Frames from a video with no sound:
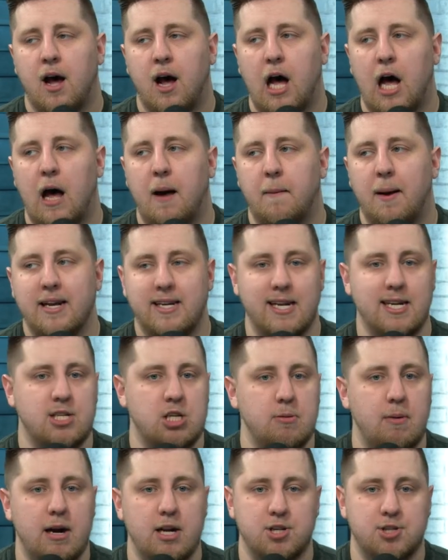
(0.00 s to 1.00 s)
A
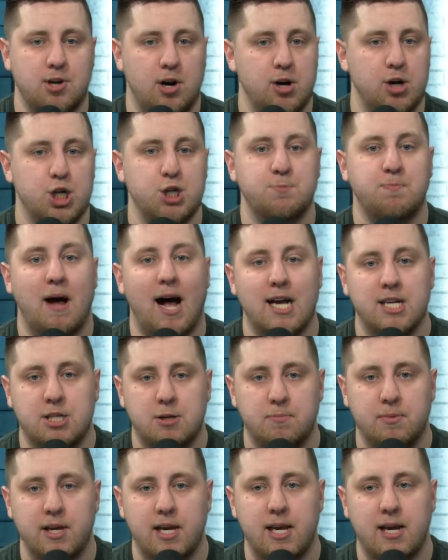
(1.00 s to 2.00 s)
decent amount of starters
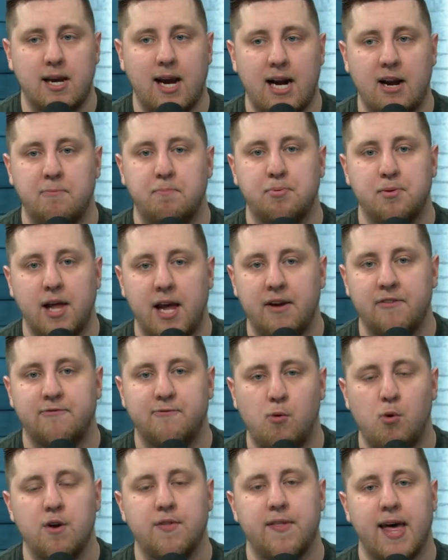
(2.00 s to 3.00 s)
possibly kind of play
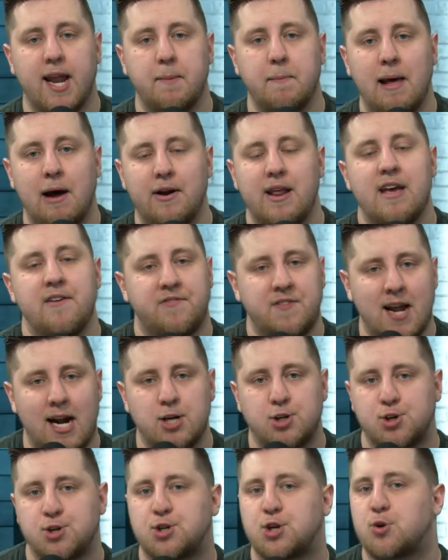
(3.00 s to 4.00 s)
for that amount, if not
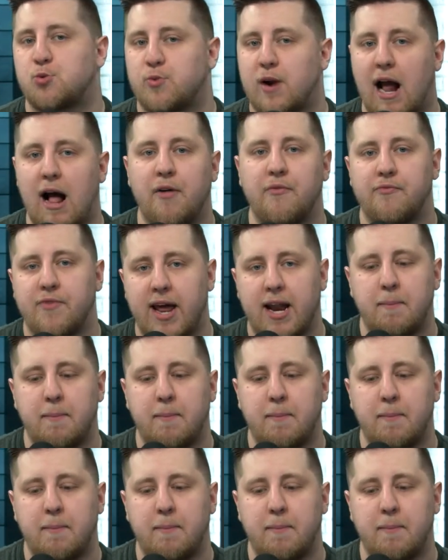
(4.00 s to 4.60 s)
just around that